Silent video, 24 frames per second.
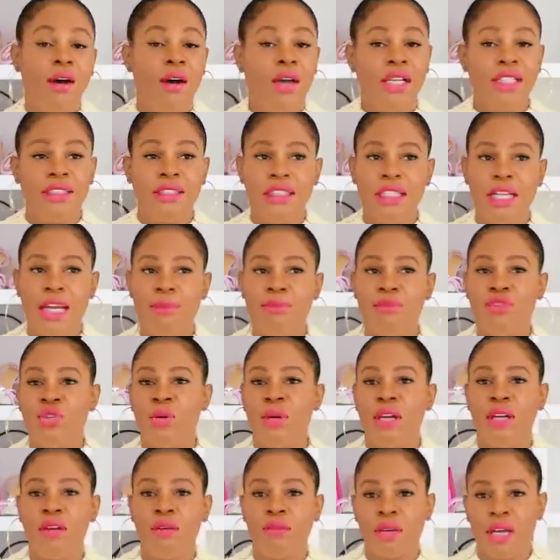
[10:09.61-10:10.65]
Honestly, I'm
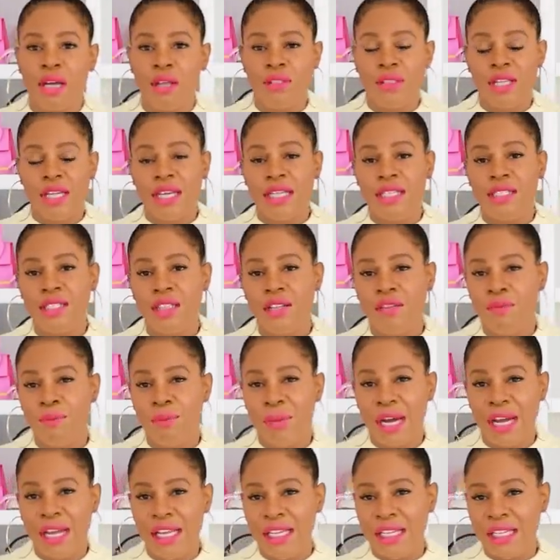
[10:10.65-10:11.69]
toying around the idea of
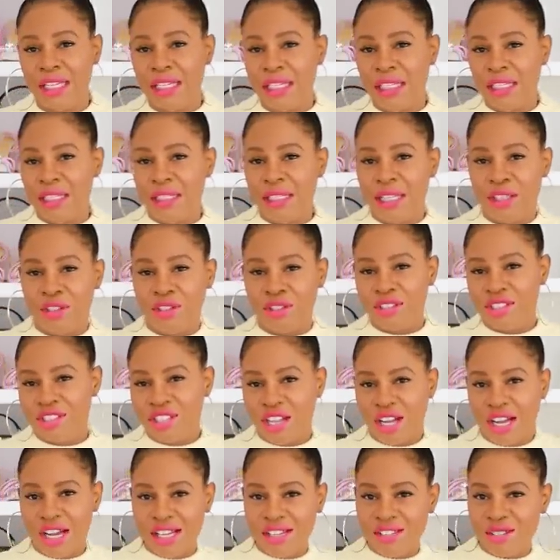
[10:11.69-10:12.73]
buying it in another
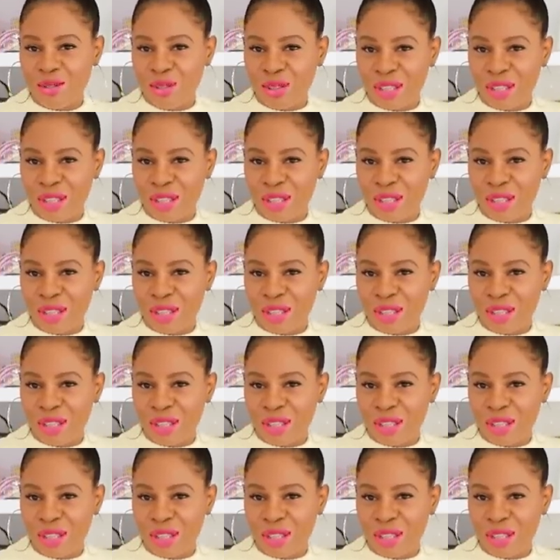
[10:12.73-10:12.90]
size.